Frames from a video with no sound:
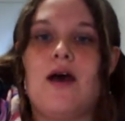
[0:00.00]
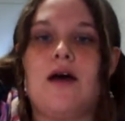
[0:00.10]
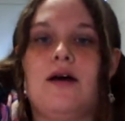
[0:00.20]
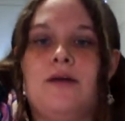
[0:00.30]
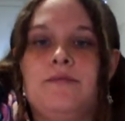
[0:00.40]

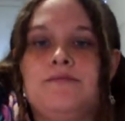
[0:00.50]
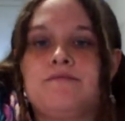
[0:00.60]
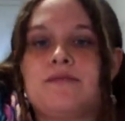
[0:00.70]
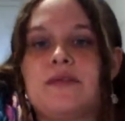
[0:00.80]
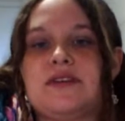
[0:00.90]

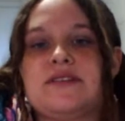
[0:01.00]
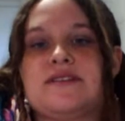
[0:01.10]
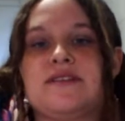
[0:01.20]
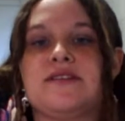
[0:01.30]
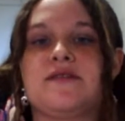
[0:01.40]
Um,
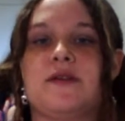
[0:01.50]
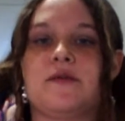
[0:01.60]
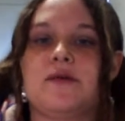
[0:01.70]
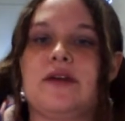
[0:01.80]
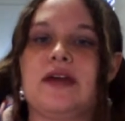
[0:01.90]
since it is
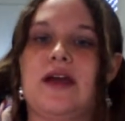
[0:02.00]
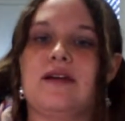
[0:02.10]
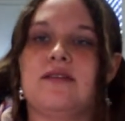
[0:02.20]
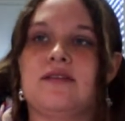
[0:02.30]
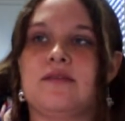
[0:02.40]
family
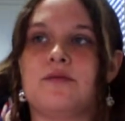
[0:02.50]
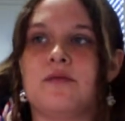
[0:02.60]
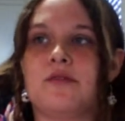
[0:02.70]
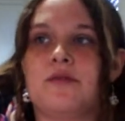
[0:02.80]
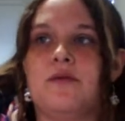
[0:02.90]
weekend,
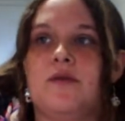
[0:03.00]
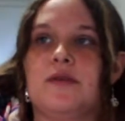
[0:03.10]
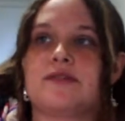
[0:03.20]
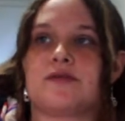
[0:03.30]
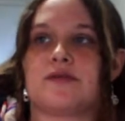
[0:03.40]
one of the few
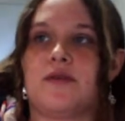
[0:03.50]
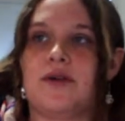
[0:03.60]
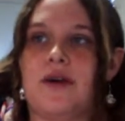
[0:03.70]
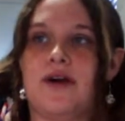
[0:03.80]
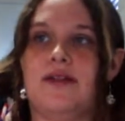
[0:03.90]
things that was
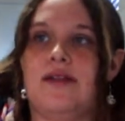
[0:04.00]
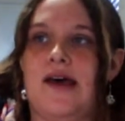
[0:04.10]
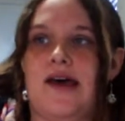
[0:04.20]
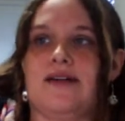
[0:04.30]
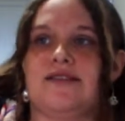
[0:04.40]
going on
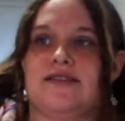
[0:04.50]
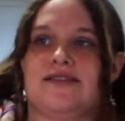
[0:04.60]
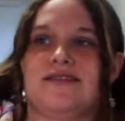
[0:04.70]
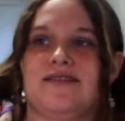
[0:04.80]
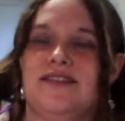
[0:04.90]
that
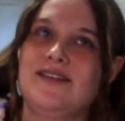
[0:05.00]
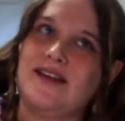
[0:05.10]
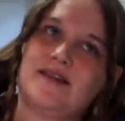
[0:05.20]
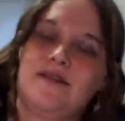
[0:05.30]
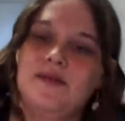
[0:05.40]

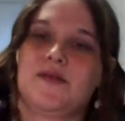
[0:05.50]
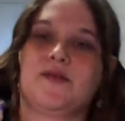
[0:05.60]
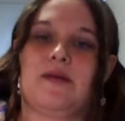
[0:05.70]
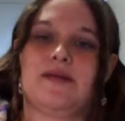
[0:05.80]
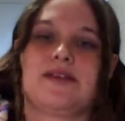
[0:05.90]
didn't have to do with
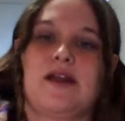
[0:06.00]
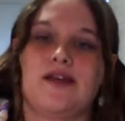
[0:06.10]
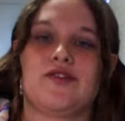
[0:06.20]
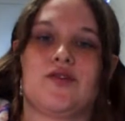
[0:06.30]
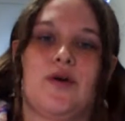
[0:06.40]
families that I
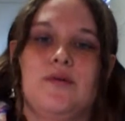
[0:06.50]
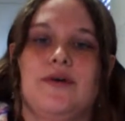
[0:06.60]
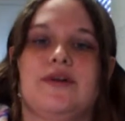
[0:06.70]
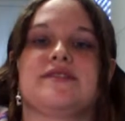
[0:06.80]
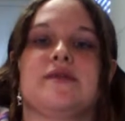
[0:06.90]
enjoyed
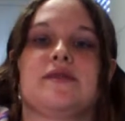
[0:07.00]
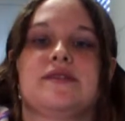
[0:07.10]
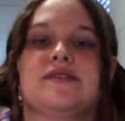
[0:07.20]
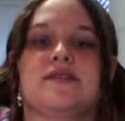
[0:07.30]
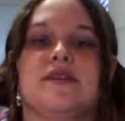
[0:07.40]
was there
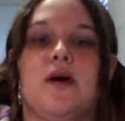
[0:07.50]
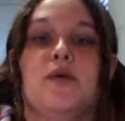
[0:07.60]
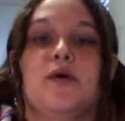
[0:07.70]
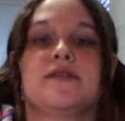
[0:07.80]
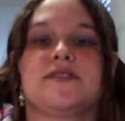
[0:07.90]
was a
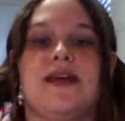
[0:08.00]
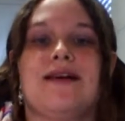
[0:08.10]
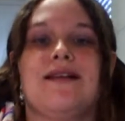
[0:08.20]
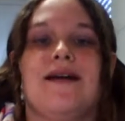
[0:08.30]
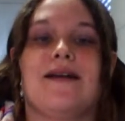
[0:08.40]
book
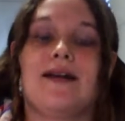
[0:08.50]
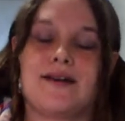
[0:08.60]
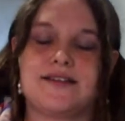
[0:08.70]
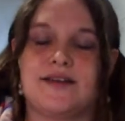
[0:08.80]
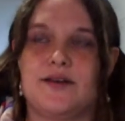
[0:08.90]
sale, a
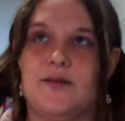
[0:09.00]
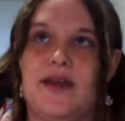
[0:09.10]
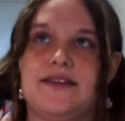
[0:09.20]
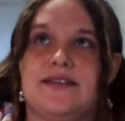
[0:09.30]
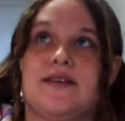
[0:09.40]
yard sale, and a
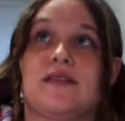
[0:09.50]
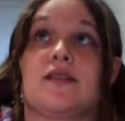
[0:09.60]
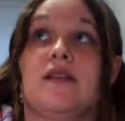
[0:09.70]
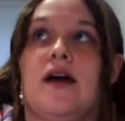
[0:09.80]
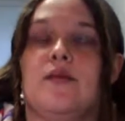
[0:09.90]
bake sale
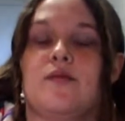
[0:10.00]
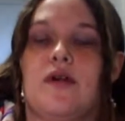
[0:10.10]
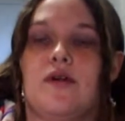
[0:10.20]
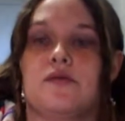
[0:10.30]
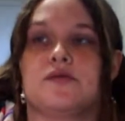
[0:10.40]
that the
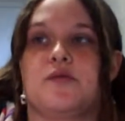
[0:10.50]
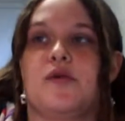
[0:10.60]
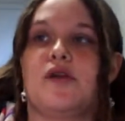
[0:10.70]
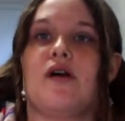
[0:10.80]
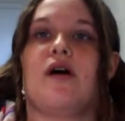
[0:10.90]
library was
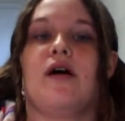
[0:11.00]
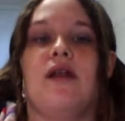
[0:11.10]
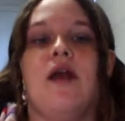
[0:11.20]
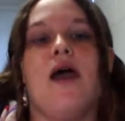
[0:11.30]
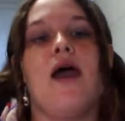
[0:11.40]
putting
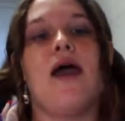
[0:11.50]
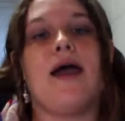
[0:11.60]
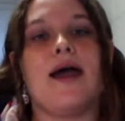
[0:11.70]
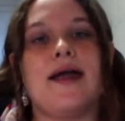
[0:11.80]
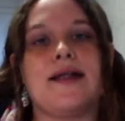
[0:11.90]
on.
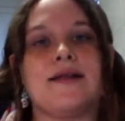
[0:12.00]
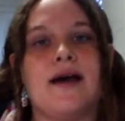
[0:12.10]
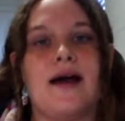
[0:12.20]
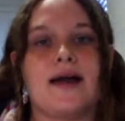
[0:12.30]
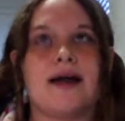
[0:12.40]
And
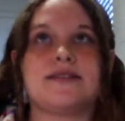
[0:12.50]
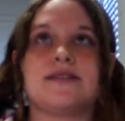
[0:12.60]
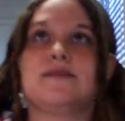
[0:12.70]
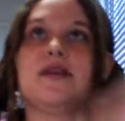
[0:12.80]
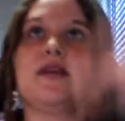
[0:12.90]
I got some